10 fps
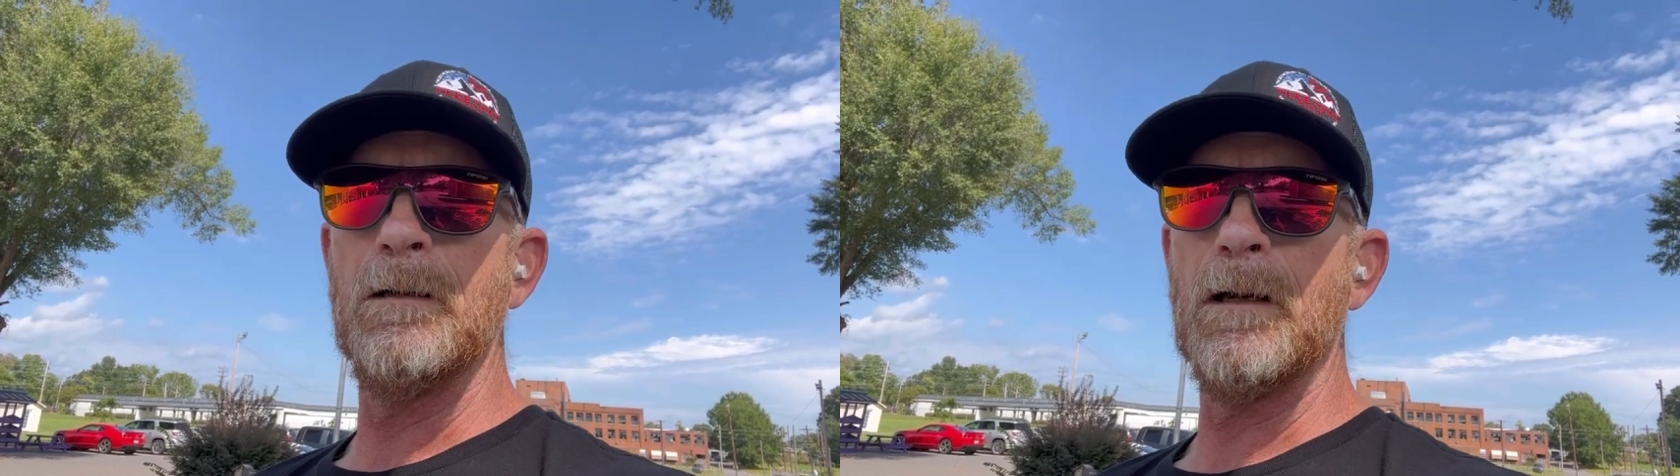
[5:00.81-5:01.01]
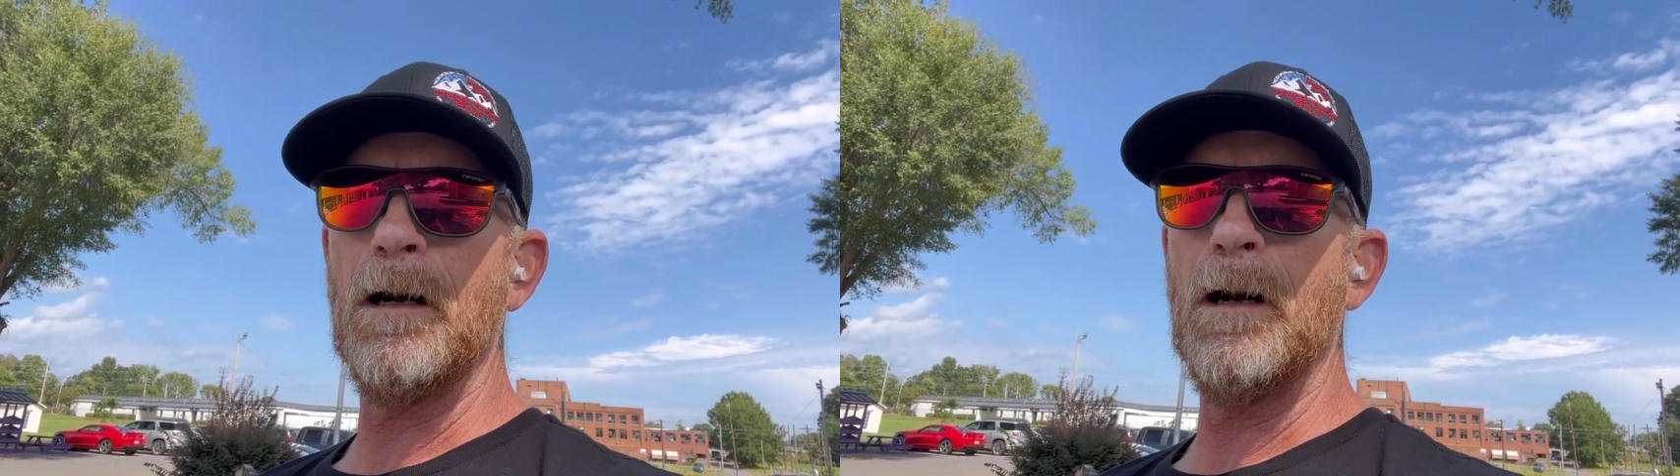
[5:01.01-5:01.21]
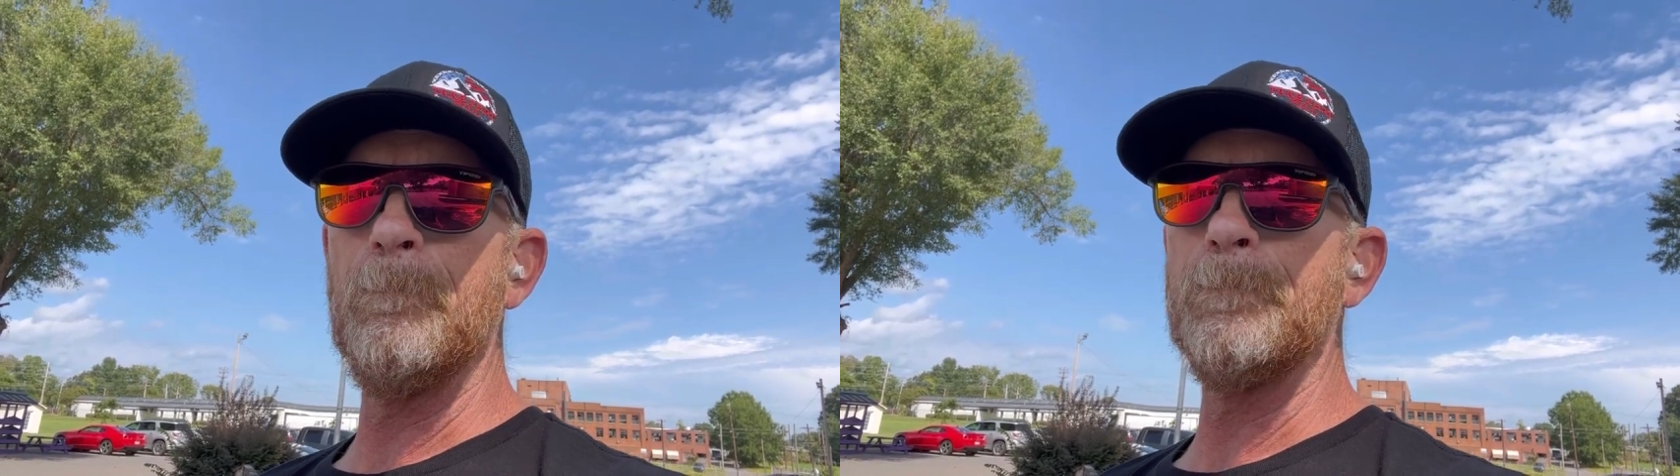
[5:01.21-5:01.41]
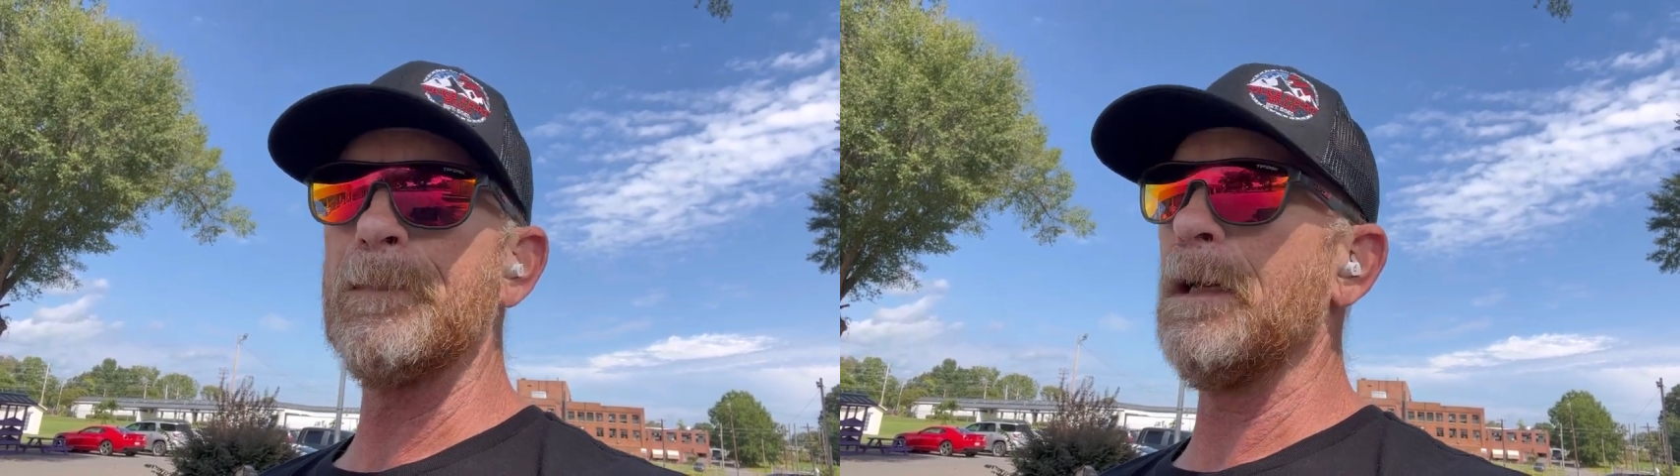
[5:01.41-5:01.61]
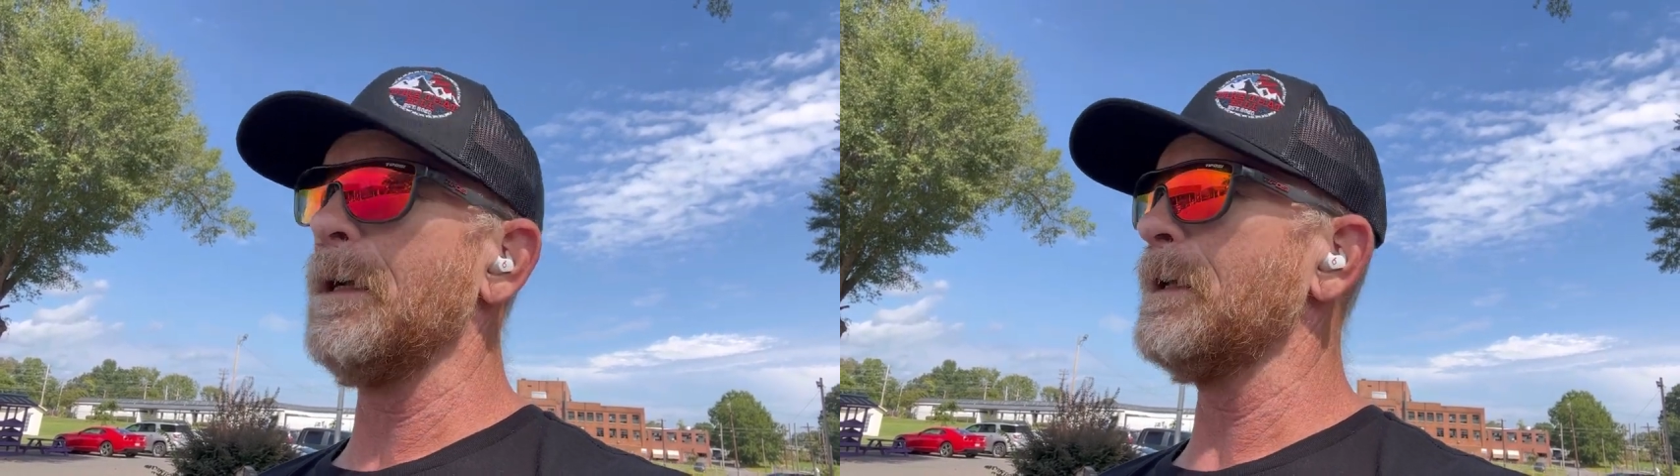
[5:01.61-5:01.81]
Um,
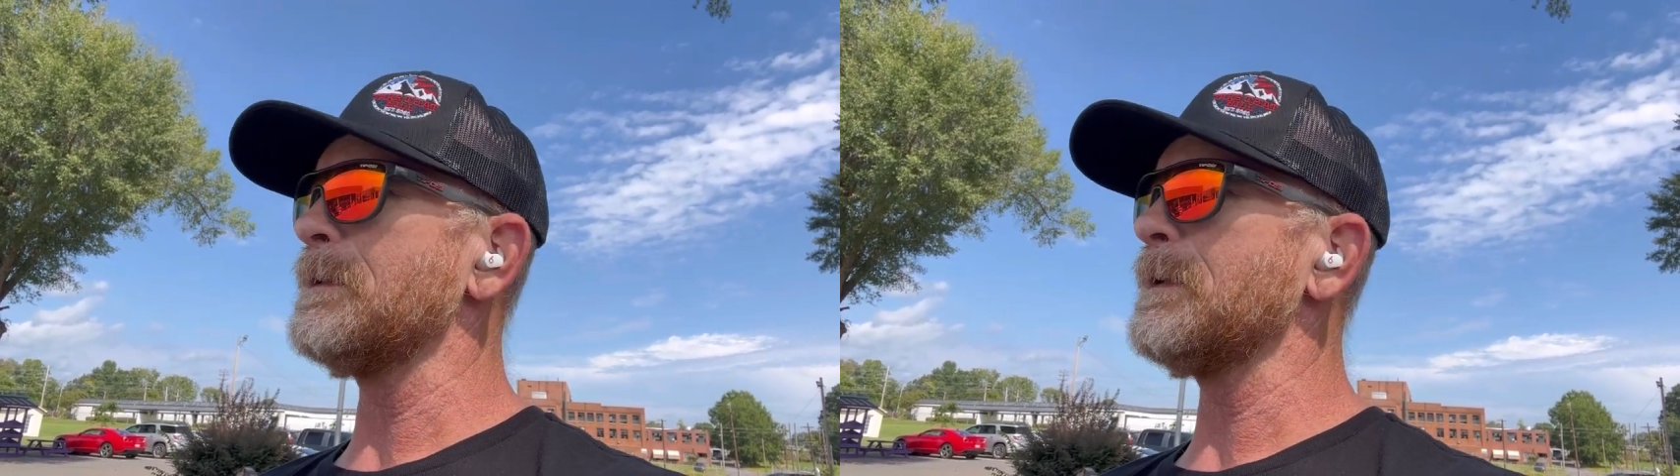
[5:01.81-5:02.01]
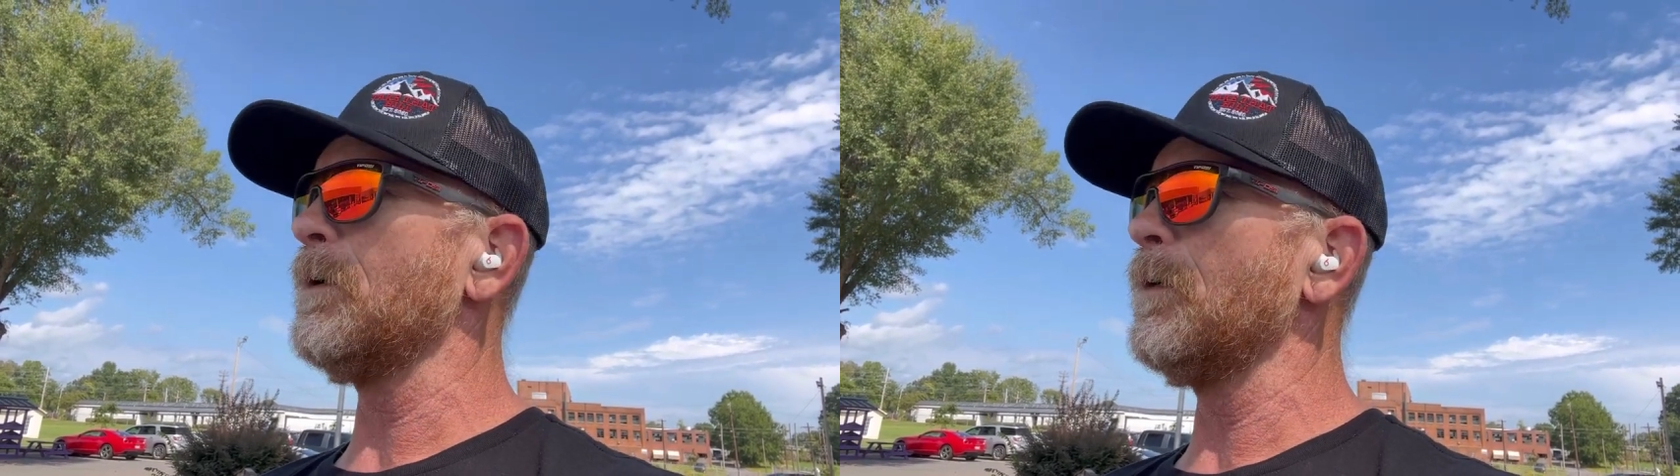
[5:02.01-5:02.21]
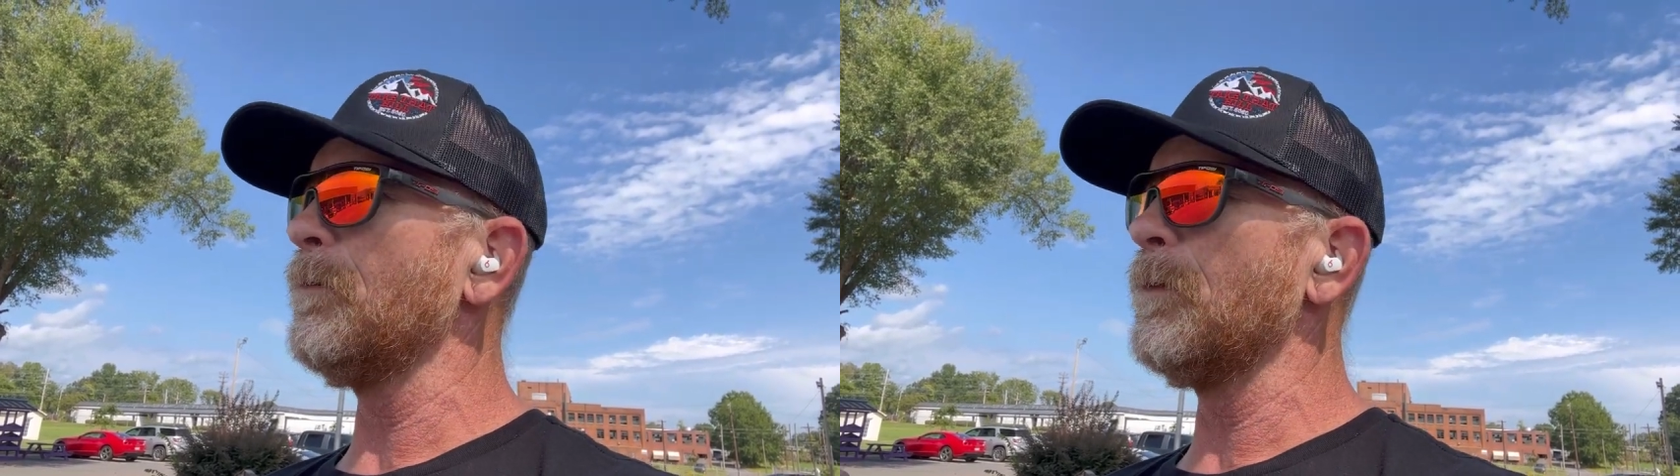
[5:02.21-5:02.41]
and so